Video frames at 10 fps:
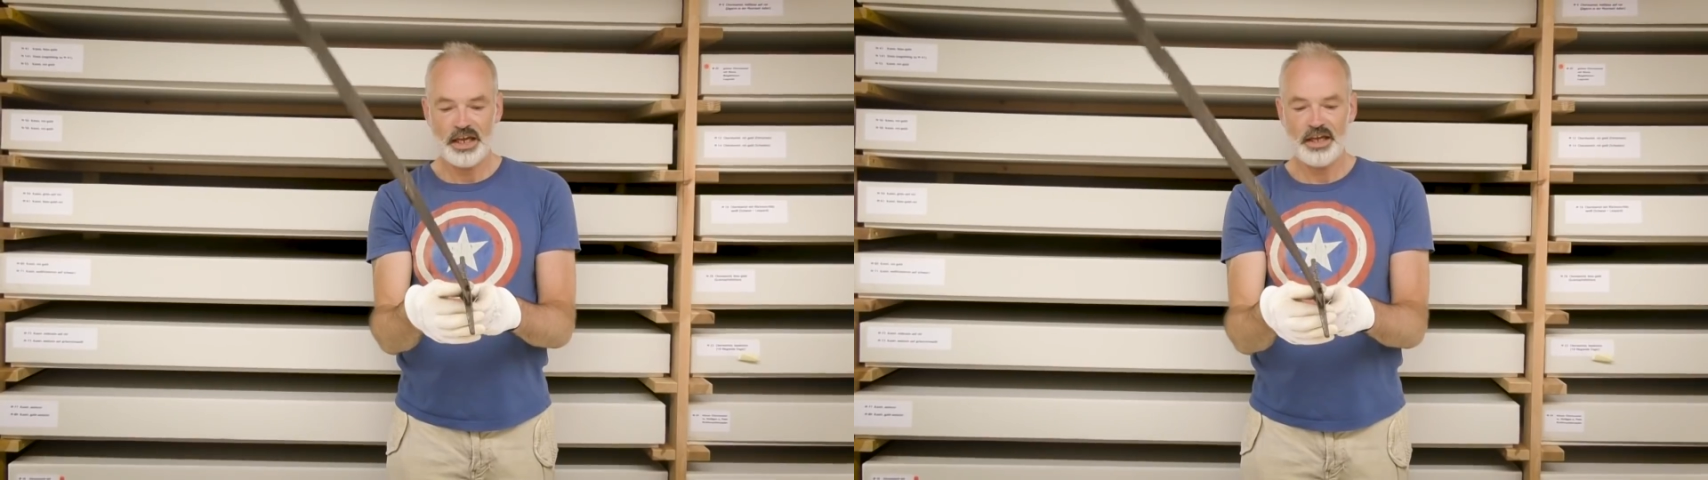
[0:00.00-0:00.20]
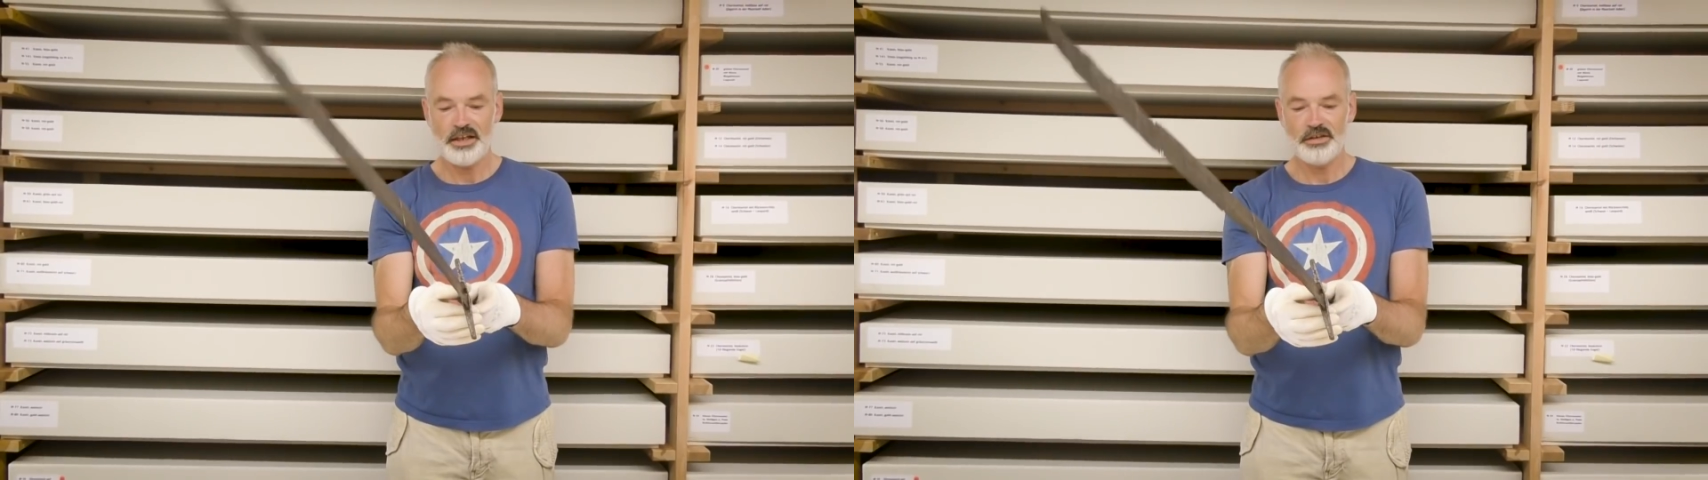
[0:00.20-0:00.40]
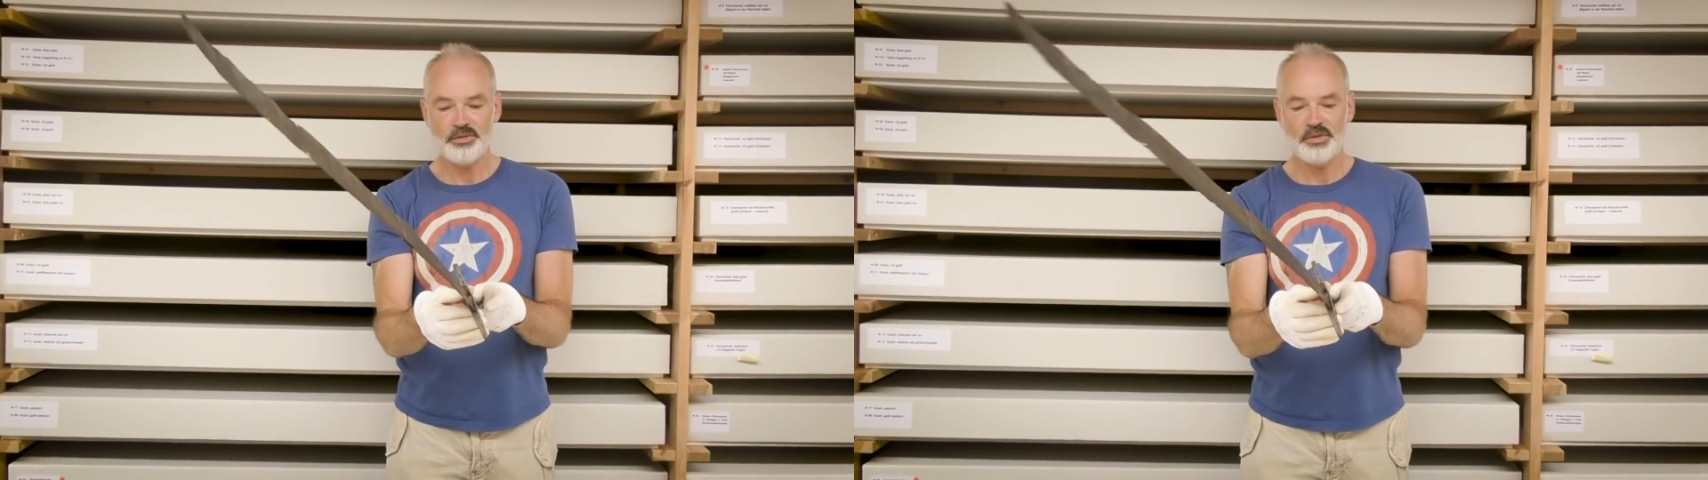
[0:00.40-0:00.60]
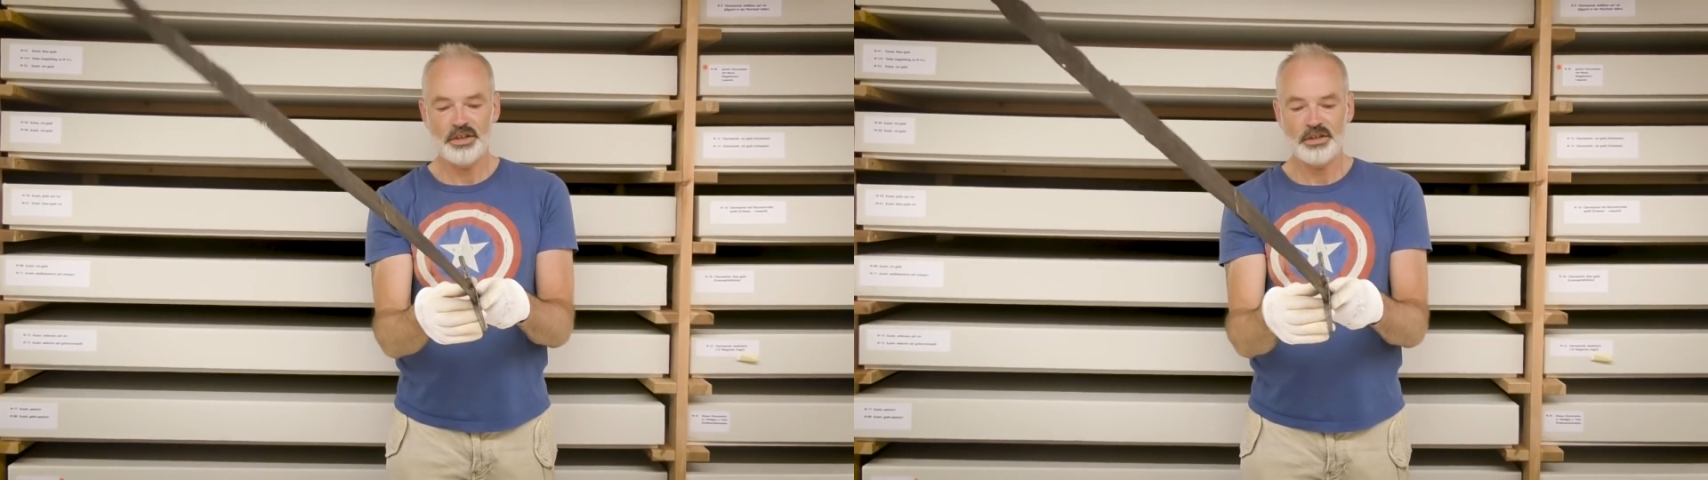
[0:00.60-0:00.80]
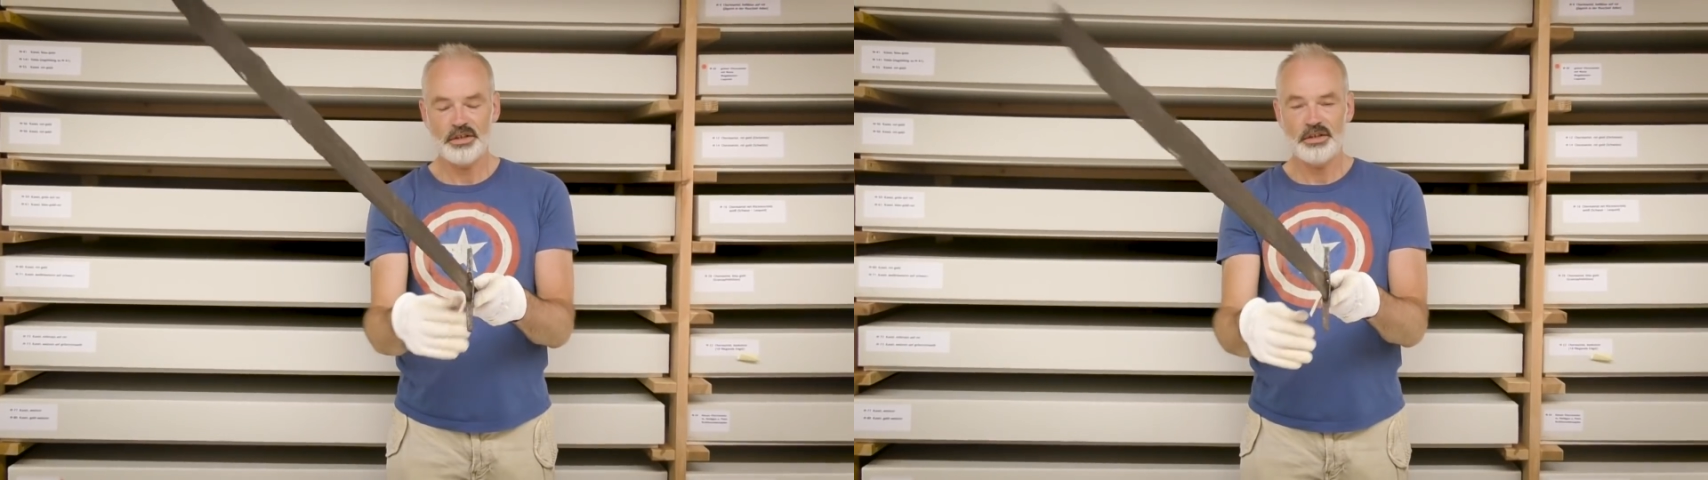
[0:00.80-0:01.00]
held
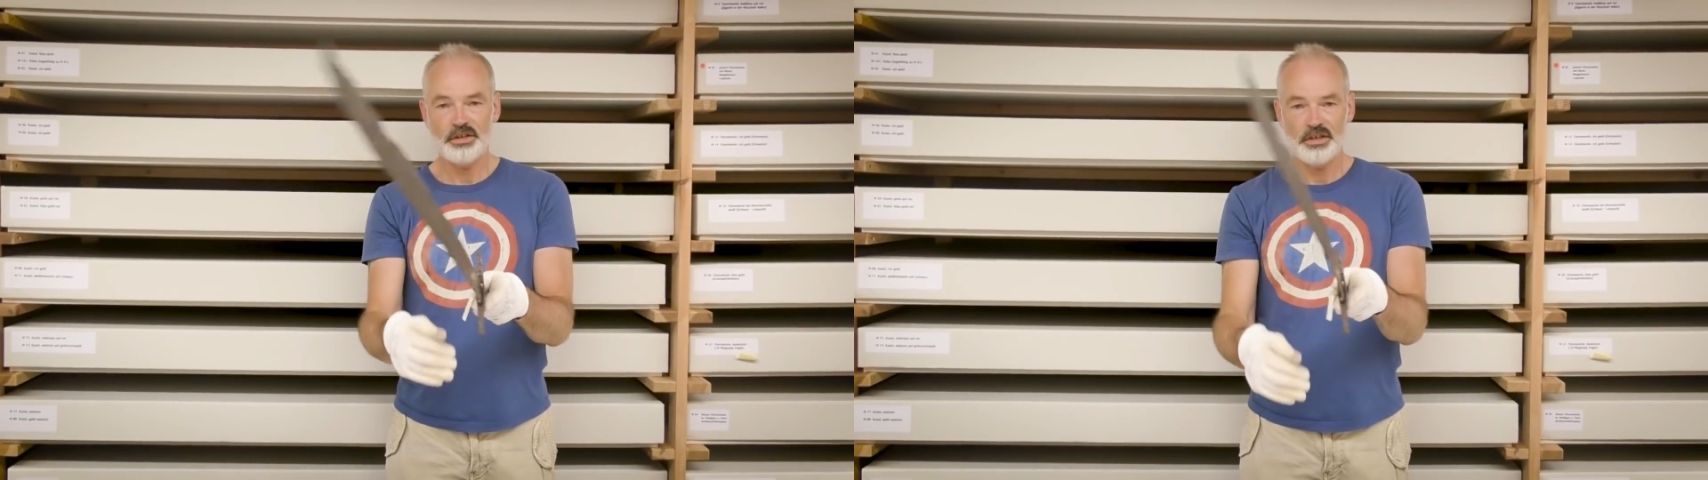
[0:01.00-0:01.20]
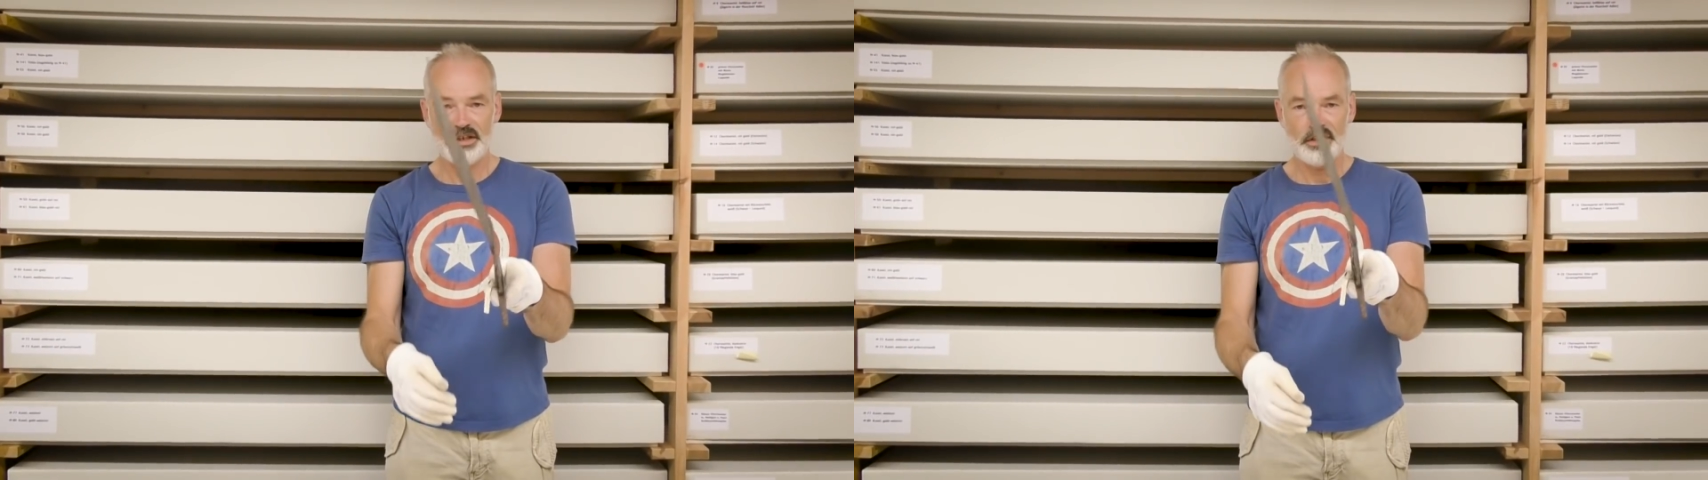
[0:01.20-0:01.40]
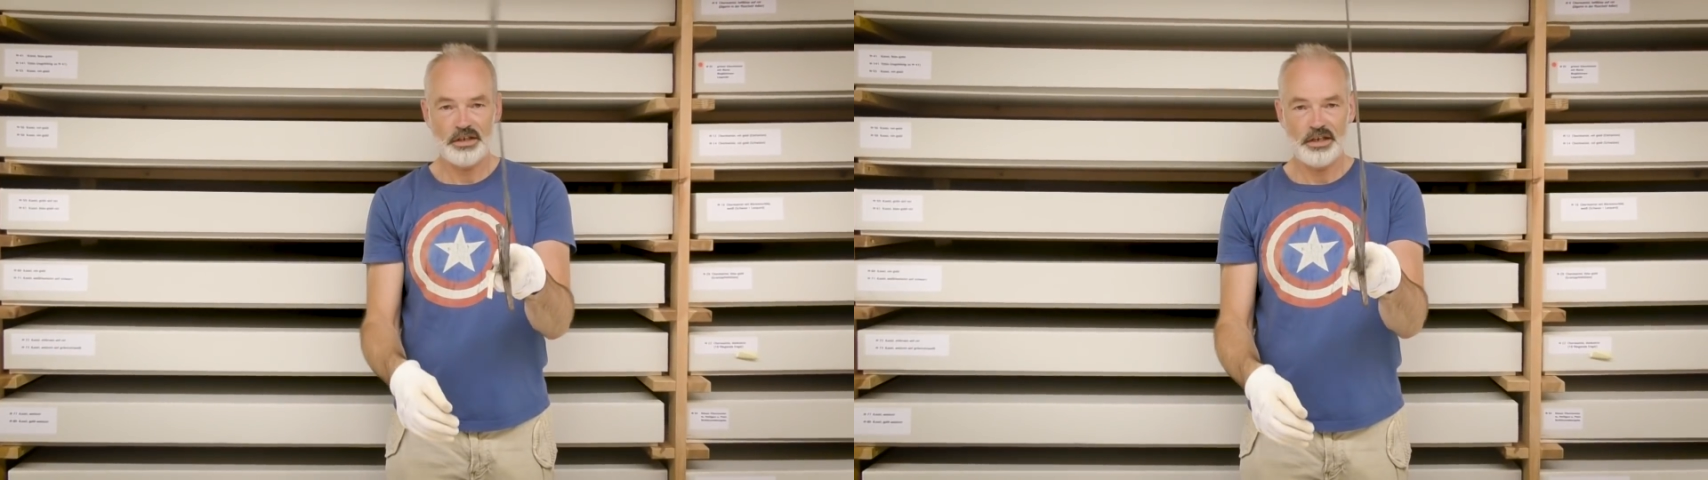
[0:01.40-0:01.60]
with the